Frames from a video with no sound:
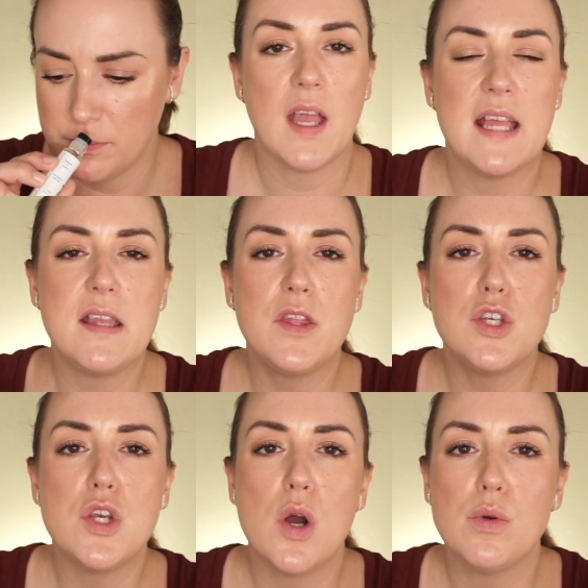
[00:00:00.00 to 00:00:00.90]
And then the
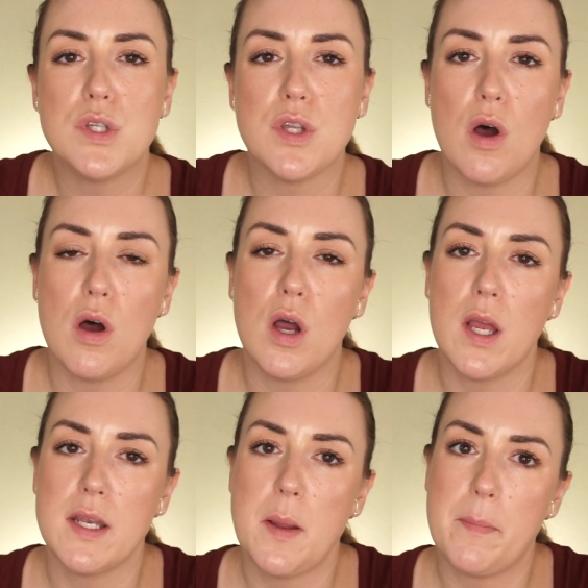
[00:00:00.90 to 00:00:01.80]
notes
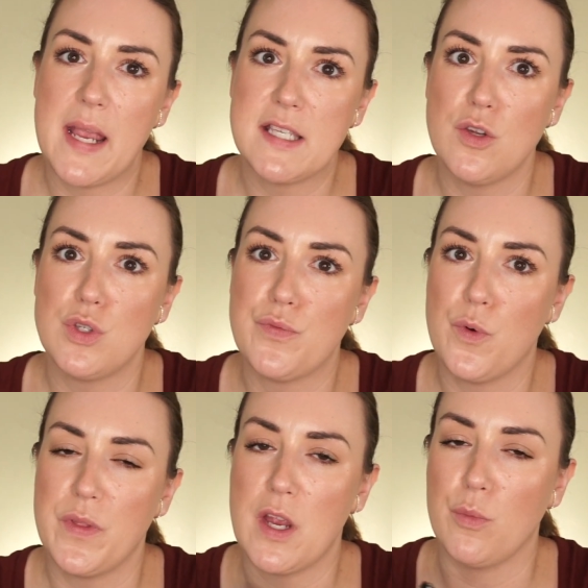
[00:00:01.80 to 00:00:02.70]
on base notes for
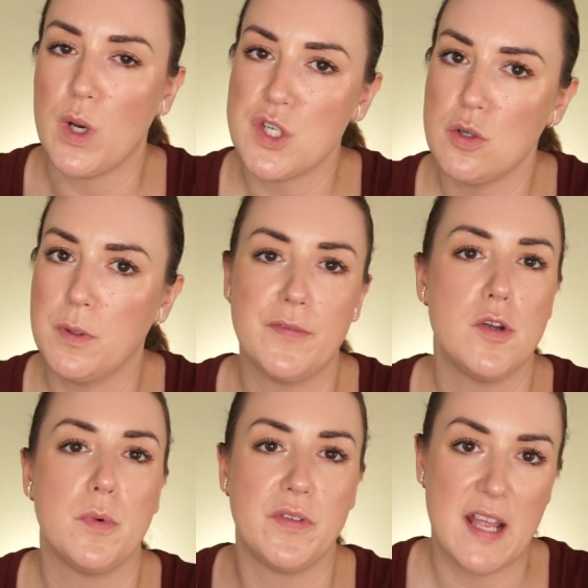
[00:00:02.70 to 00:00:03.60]
the original
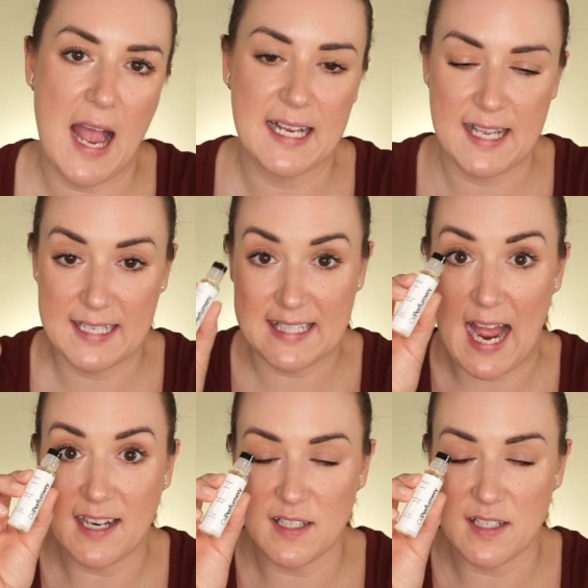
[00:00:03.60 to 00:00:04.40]
perfume are the exact